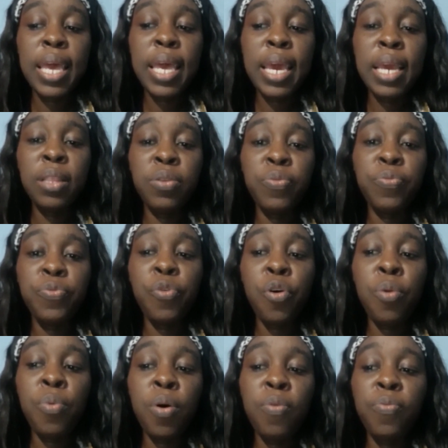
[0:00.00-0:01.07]
in the
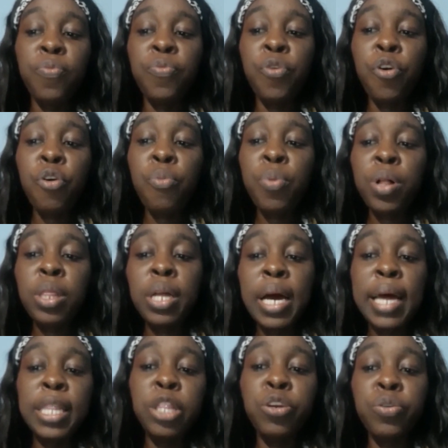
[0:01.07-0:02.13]
form of verbal
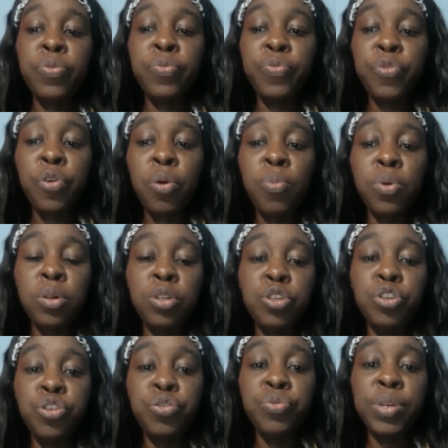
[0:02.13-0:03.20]
and non-verbal
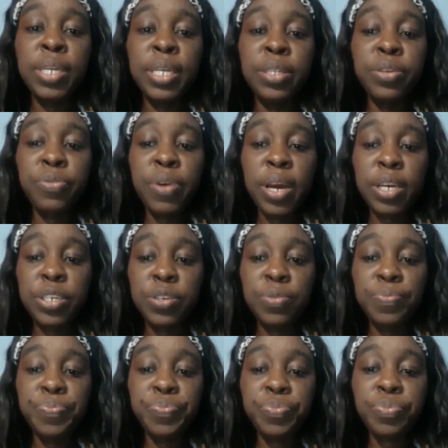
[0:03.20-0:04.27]
during
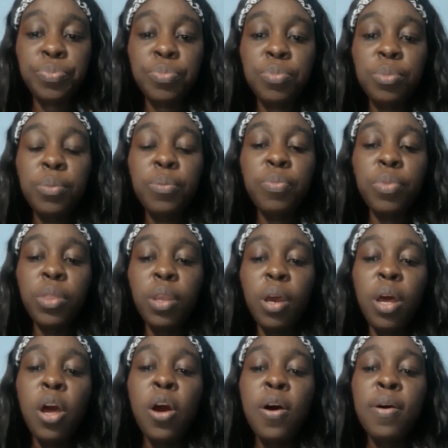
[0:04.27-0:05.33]
interaction.
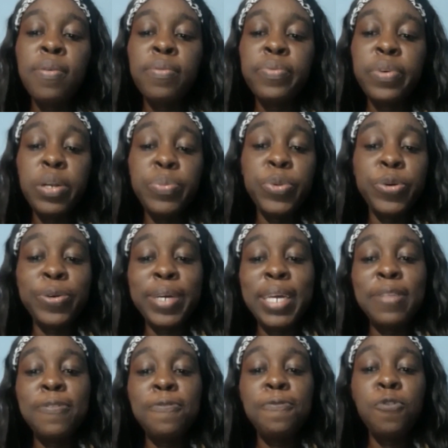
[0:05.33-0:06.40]
Furthermore,
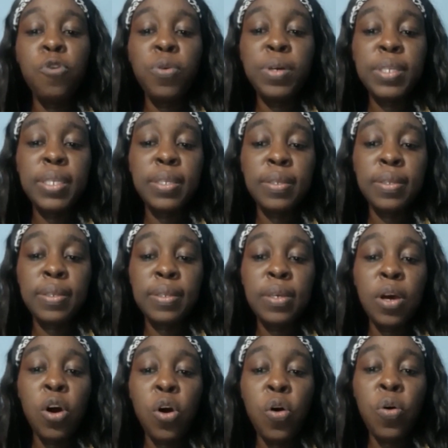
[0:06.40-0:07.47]
it
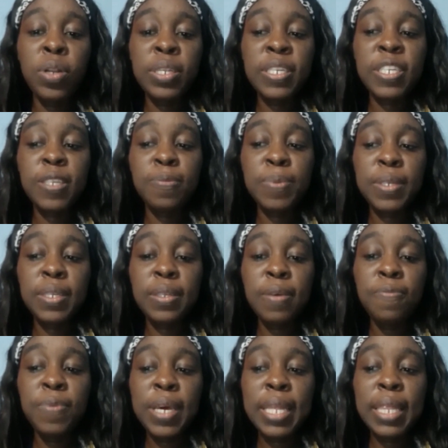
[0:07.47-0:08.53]
focuses on the
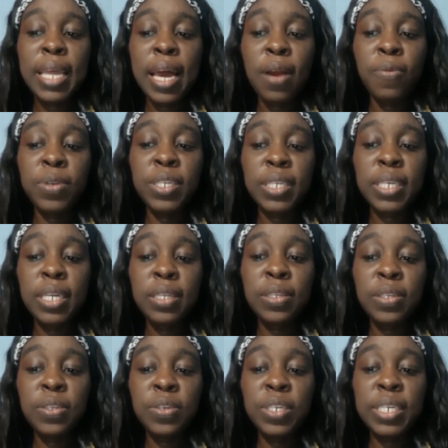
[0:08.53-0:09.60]
specific language
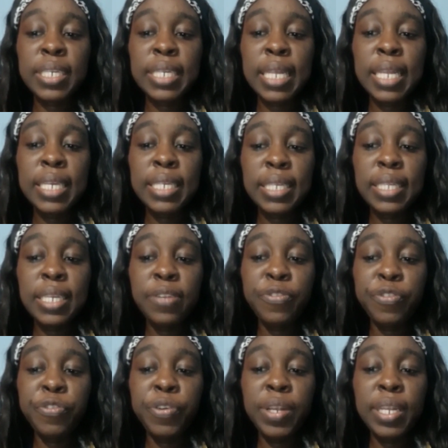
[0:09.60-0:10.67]
skills such as
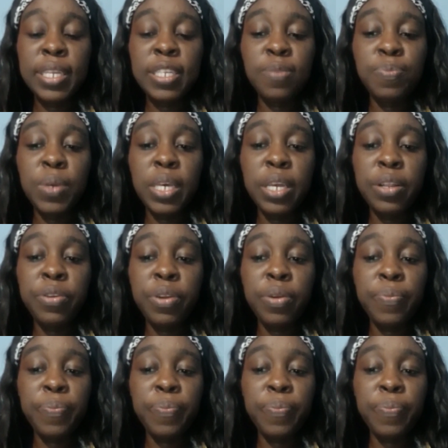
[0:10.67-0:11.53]
listening, reading, speaking,